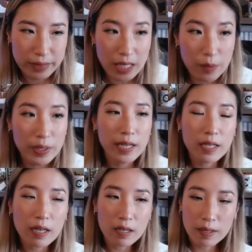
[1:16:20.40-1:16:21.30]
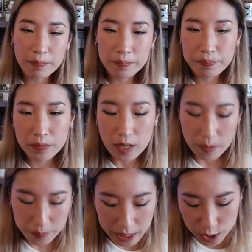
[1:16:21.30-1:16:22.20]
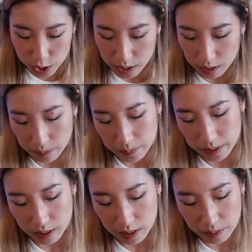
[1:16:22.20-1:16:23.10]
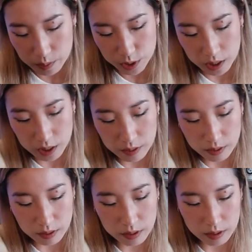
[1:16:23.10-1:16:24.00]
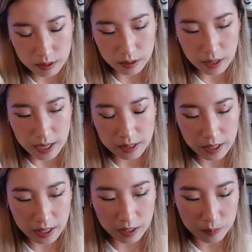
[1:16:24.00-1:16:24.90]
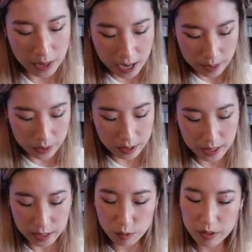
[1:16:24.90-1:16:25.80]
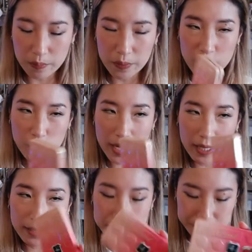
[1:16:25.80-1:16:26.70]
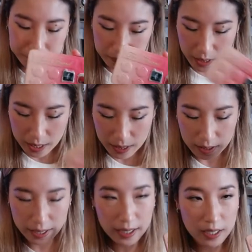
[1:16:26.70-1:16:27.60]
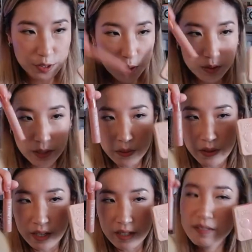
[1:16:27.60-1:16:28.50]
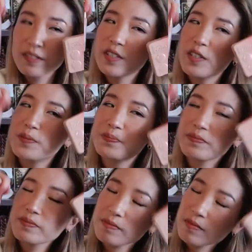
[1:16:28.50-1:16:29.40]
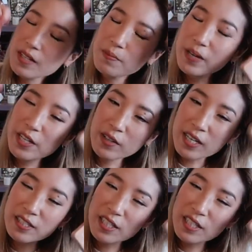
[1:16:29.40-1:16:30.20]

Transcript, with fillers: Can we get um a peach and a lipstick emoji as a goodbye because I use the peach palette and I got a new lip thing. So bye you guys.